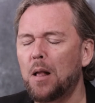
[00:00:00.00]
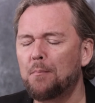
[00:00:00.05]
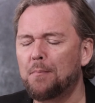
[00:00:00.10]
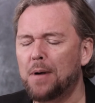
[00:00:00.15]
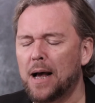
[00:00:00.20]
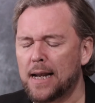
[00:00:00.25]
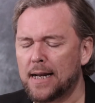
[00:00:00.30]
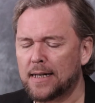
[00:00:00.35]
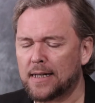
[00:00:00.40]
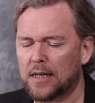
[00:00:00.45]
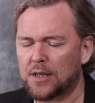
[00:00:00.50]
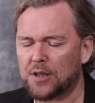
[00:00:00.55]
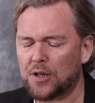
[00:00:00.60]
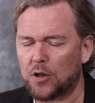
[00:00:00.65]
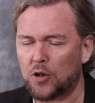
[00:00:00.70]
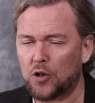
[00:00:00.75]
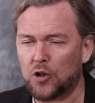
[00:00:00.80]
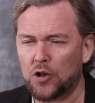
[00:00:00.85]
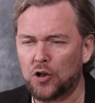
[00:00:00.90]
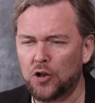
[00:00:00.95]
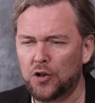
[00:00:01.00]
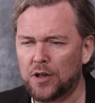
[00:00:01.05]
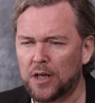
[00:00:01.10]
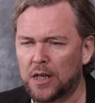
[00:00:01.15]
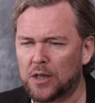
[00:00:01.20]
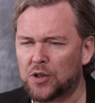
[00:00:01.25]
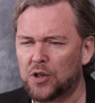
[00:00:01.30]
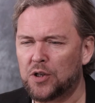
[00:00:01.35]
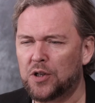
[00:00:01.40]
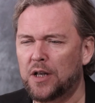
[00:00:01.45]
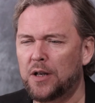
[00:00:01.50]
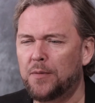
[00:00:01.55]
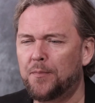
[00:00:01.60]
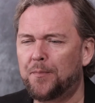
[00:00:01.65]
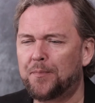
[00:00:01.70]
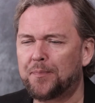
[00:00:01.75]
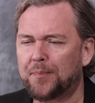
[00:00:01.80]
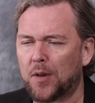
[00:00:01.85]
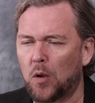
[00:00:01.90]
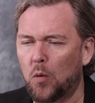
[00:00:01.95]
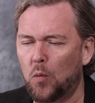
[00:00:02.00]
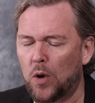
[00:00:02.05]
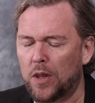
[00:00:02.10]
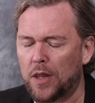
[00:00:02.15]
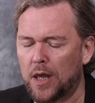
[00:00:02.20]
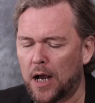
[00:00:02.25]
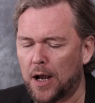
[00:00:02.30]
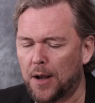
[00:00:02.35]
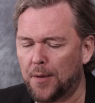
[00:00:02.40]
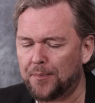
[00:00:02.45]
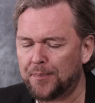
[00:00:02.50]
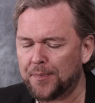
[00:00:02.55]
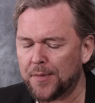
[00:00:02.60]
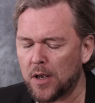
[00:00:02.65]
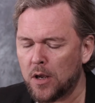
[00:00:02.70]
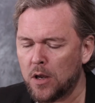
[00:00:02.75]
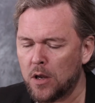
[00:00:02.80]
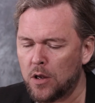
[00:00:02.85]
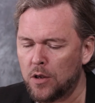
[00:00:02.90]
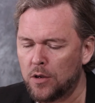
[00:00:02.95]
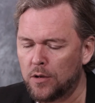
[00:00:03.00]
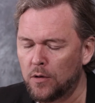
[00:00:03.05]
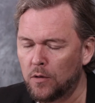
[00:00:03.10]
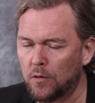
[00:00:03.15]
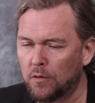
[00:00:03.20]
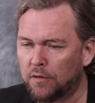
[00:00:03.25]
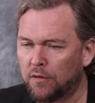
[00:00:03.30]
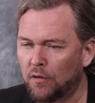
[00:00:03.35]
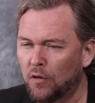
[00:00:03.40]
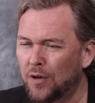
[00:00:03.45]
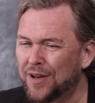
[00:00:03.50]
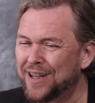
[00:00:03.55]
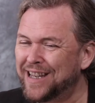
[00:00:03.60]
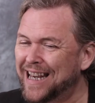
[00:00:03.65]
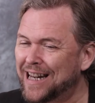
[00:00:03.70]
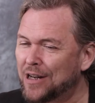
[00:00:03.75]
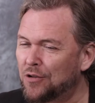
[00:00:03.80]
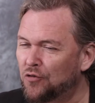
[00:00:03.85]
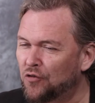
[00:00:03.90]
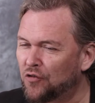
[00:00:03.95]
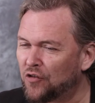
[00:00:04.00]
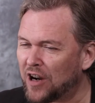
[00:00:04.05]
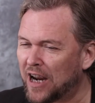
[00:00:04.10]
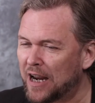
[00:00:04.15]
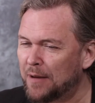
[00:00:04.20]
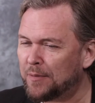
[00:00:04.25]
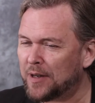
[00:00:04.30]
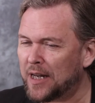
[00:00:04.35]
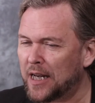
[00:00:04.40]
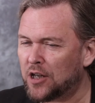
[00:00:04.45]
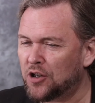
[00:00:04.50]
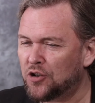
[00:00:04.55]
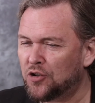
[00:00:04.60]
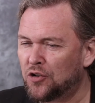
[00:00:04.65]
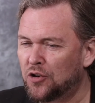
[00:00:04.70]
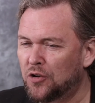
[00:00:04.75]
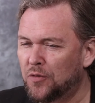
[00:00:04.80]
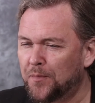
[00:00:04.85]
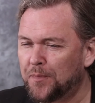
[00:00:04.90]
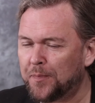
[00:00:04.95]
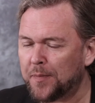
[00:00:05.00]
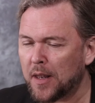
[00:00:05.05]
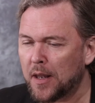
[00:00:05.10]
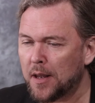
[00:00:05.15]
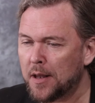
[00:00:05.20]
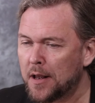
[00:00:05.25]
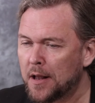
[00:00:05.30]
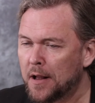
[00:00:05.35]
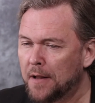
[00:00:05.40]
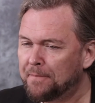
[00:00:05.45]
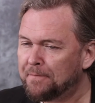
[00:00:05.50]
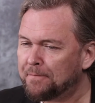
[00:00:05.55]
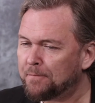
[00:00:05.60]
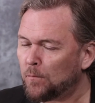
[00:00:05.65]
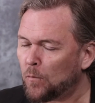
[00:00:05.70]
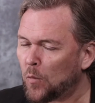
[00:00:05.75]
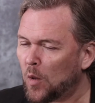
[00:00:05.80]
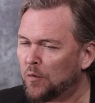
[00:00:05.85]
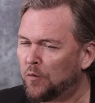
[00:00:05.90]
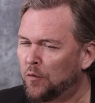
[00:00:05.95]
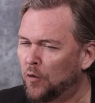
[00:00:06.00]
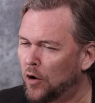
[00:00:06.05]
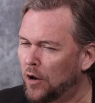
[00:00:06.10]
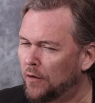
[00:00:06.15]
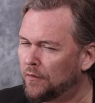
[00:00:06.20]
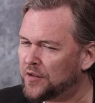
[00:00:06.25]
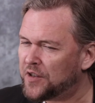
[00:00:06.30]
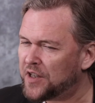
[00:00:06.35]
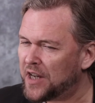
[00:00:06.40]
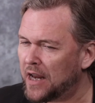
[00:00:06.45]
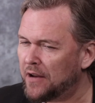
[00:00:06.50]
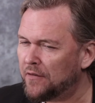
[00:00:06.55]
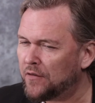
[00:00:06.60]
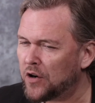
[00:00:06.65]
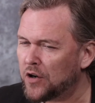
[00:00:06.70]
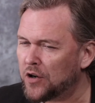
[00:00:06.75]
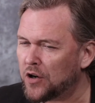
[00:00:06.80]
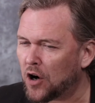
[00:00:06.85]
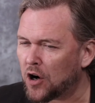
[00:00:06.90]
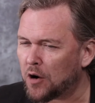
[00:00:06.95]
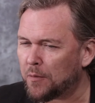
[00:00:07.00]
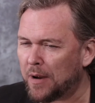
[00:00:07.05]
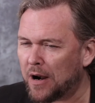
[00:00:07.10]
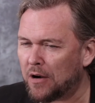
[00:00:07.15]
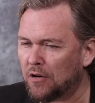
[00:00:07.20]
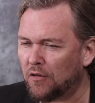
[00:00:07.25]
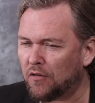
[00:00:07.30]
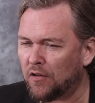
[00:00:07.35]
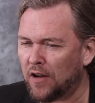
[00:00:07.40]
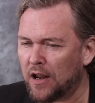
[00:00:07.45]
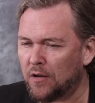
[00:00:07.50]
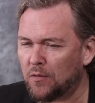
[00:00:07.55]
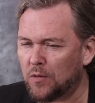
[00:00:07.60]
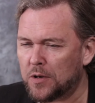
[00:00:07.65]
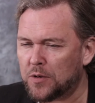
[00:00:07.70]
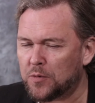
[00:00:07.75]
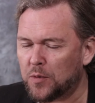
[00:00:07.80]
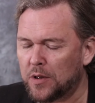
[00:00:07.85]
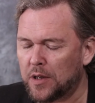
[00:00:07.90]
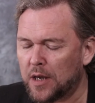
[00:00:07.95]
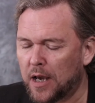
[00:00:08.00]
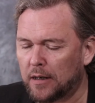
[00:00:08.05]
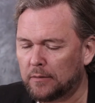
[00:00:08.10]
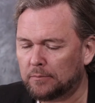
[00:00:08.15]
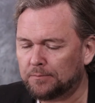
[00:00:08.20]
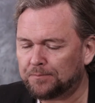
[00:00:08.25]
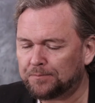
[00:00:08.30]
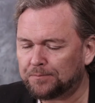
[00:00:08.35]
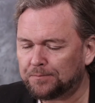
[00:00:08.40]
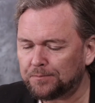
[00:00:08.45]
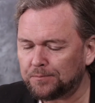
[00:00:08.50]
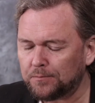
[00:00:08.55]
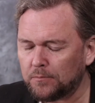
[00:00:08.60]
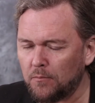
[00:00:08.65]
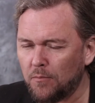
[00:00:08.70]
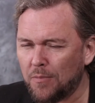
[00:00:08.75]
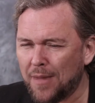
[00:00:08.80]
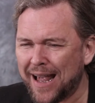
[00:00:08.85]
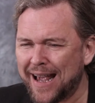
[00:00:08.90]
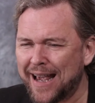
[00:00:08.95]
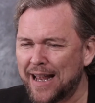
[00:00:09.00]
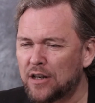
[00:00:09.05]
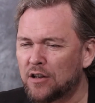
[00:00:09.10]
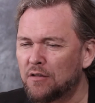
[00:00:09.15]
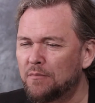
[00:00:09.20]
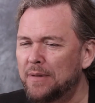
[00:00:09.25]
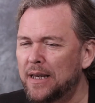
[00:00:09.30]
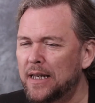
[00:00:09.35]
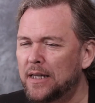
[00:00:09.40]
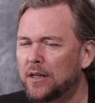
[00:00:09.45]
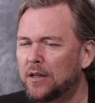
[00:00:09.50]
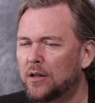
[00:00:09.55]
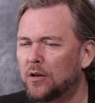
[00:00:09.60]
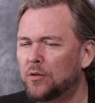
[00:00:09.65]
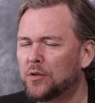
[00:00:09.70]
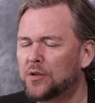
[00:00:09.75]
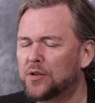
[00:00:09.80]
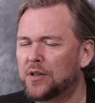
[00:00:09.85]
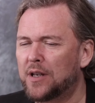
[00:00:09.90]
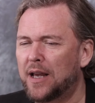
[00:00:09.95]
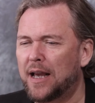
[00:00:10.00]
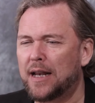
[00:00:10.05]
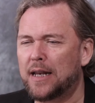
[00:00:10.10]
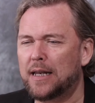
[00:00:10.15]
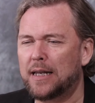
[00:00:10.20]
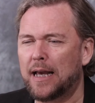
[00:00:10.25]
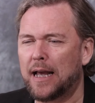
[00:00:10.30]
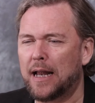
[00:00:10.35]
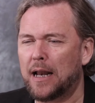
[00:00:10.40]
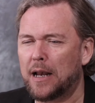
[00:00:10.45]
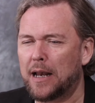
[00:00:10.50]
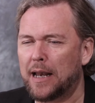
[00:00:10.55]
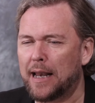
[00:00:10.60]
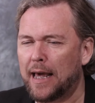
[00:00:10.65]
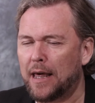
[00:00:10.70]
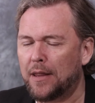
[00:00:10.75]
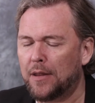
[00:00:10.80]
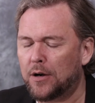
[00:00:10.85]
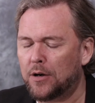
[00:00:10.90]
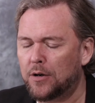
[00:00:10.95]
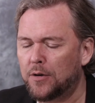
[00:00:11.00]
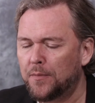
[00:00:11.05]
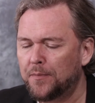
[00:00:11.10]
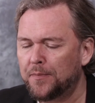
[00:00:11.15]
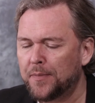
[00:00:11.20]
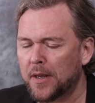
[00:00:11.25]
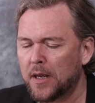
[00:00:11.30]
Palate has a good density with a youthful yet ripe texture, full of savoury dark berry flavours with a hint of meaty notes and leather.